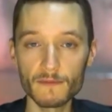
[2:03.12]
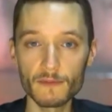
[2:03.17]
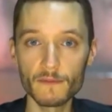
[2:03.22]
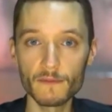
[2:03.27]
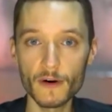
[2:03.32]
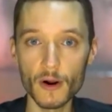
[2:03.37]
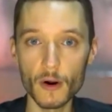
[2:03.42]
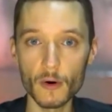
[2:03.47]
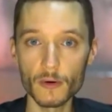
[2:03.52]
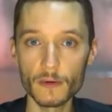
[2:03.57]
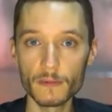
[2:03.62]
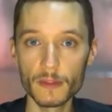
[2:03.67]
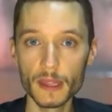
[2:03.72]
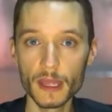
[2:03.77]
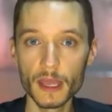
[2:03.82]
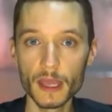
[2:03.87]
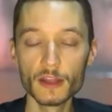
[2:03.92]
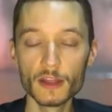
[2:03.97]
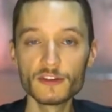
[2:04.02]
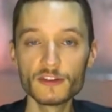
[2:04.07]
of the vote
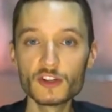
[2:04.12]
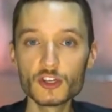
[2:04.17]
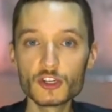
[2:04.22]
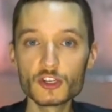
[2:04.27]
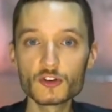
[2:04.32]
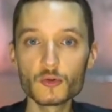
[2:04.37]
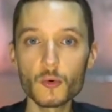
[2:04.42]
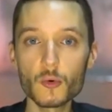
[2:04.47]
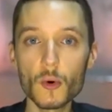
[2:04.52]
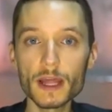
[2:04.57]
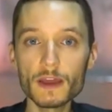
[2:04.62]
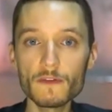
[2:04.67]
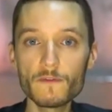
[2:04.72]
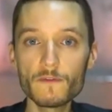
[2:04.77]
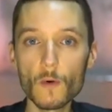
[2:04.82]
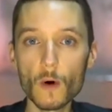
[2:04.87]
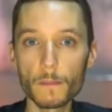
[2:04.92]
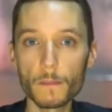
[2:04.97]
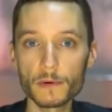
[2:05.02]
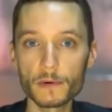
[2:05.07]
to just
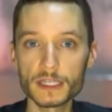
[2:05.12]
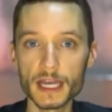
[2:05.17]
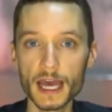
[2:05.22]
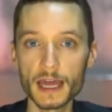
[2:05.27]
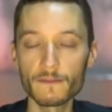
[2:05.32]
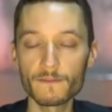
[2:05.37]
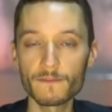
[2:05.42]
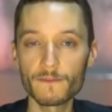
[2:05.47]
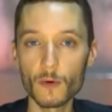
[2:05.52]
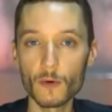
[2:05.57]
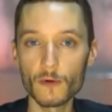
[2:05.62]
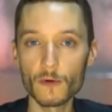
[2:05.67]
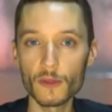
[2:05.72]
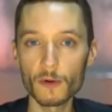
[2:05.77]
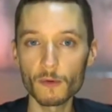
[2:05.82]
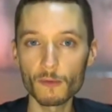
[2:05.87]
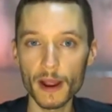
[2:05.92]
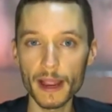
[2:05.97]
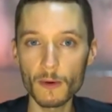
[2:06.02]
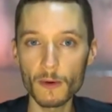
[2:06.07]
24% for
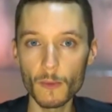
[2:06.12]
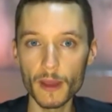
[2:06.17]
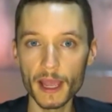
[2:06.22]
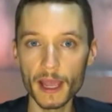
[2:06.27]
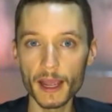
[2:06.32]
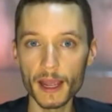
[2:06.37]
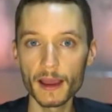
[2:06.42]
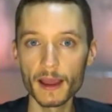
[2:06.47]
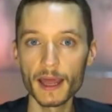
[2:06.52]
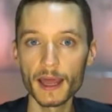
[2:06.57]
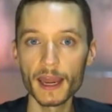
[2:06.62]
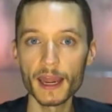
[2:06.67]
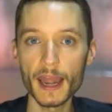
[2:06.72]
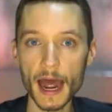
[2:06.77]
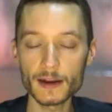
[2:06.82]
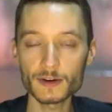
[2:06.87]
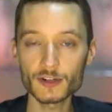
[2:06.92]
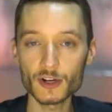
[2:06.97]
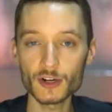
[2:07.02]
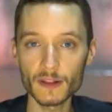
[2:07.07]
the right-wing
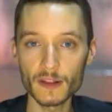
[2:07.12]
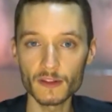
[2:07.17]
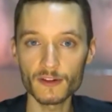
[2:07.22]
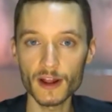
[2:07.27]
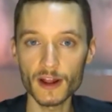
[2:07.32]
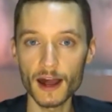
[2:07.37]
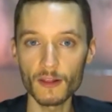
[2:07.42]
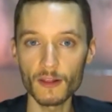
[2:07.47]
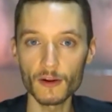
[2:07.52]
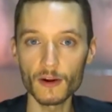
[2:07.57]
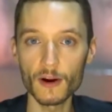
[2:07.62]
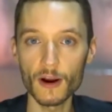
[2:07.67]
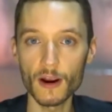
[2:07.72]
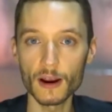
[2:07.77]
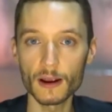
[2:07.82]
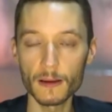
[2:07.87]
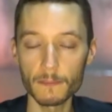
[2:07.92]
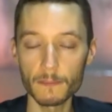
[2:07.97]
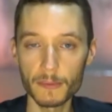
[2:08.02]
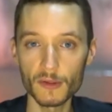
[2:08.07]
nationalist
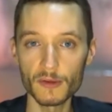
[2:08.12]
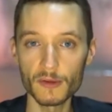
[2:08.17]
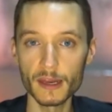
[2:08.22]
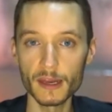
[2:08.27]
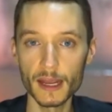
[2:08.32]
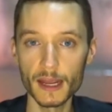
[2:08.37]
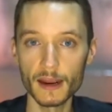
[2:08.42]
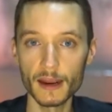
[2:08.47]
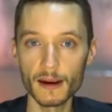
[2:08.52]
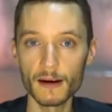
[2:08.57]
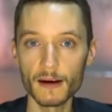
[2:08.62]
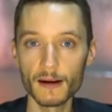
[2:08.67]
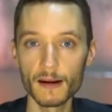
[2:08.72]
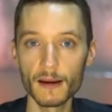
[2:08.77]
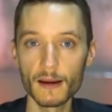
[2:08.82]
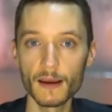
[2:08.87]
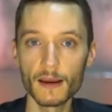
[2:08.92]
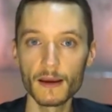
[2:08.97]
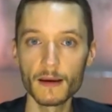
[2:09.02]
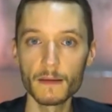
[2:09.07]
oligarch billionaire
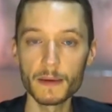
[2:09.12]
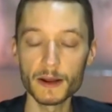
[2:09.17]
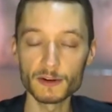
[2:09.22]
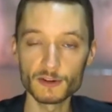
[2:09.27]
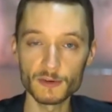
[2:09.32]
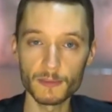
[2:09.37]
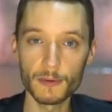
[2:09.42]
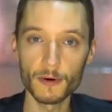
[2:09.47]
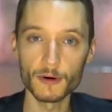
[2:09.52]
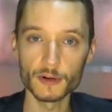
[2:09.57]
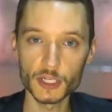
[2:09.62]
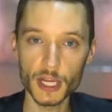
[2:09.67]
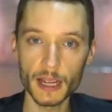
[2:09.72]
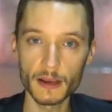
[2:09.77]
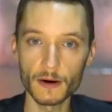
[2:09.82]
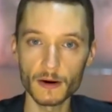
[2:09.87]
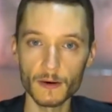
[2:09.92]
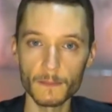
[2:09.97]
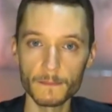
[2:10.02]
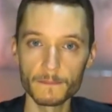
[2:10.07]
Petro
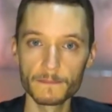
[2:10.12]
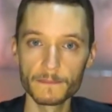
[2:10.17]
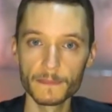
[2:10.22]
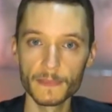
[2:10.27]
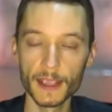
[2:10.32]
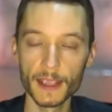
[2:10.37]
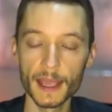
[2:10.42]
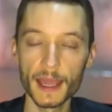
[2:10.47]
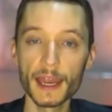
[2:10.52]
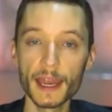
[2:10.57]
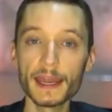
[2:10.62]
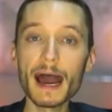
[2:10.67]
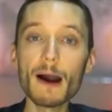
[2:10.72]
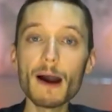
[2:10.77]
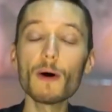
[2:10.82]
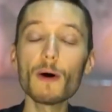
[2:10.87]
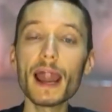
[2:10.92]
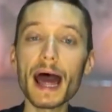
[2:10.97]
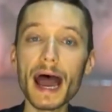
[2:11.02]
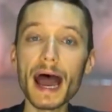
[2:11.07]
Poroshenko.
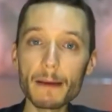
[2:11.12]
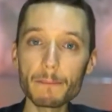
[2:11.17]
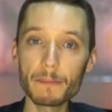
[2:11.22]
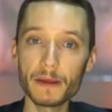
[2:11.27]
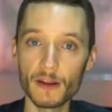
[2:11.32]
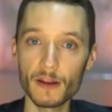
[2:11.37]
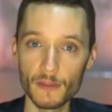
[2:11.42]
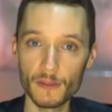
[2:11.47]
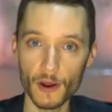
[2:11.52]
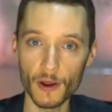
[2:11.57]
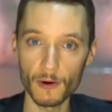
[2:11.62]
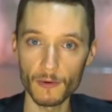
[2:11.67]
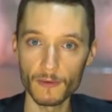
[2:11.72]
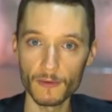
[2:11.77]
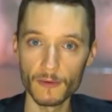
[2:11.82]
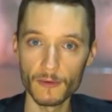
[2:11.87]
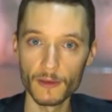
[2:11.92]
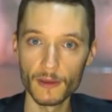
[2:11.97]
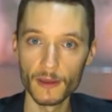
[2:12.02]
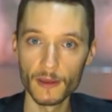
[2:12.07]
Now, what happened, though?
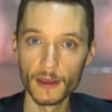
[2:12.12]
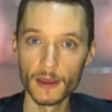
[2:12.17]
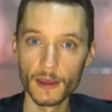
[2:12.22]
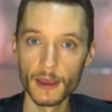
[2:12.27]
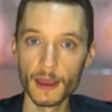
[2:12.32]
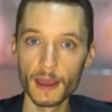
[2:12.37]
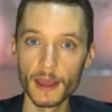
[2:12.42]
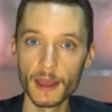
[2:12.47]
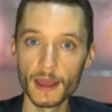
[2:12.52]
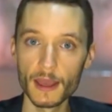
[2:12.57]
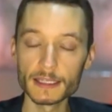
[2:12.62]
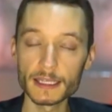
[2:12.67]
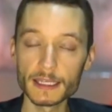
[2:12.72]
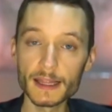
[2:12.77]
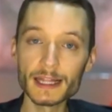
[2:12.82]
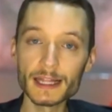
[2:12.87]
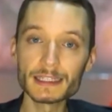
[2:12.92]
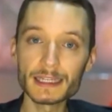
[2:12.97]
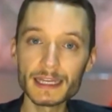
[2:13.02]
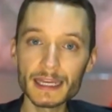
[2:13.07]

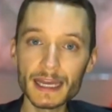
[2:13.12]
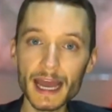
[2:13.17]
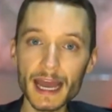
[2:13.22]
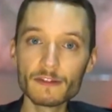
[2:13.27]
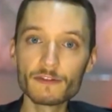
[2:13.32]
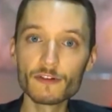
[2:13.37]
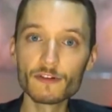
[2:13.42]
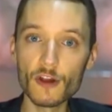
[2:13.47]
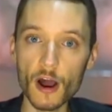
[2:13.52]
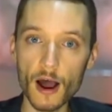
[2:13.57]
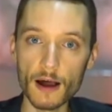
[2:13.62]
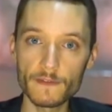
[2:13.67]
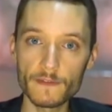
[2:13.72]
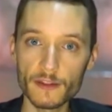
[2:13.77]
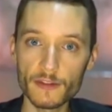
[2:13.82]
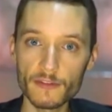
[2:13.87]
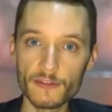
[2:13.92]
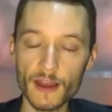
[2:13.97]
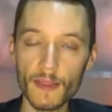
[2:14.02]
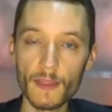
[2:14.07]
Zelensky entered
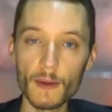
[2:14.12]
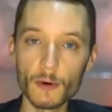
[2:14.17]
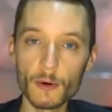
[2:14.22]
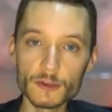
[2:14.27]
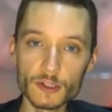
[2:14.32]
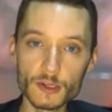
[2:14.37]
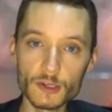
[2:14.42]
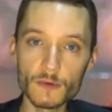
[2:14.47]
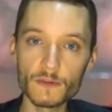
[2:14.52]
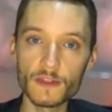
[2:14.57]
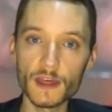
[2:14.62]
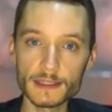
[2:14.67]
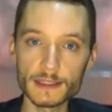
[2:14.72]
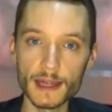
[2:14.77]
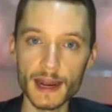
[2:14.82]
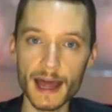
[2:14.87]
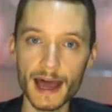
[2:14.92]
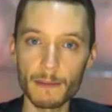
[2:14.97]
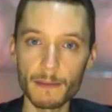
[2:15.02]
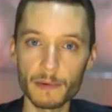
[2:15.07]
office, and there were two things
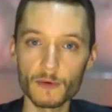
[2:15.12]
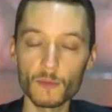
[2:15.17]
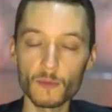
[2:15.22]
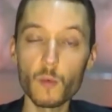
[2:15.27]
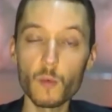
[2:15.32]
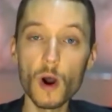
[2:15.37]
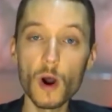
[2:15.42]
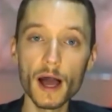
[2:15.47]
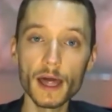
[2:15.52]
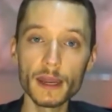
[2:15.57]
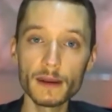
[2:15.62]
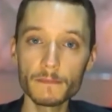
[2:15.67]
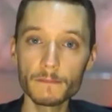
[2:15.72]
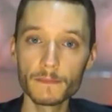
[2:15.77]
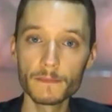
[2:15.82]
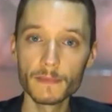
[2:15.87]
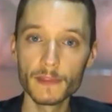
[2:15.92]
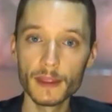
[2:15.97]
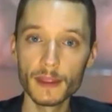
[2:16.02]
that happened. One,